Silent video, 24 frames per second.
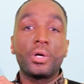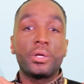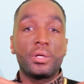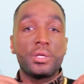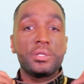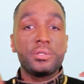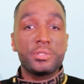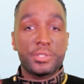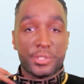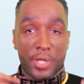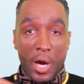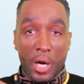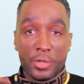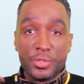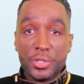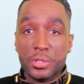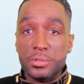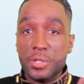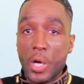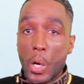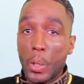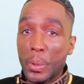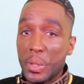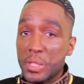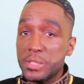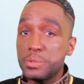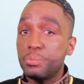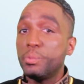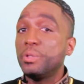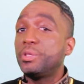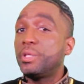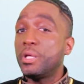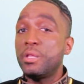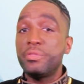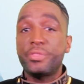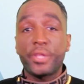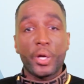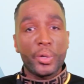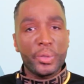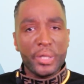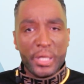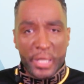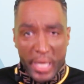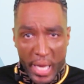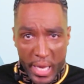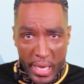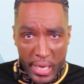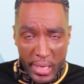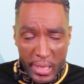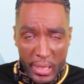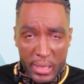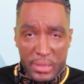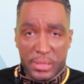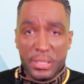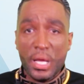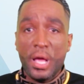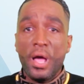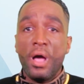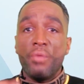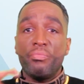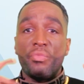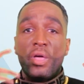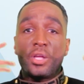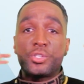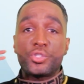you're going to start to notice within 30 days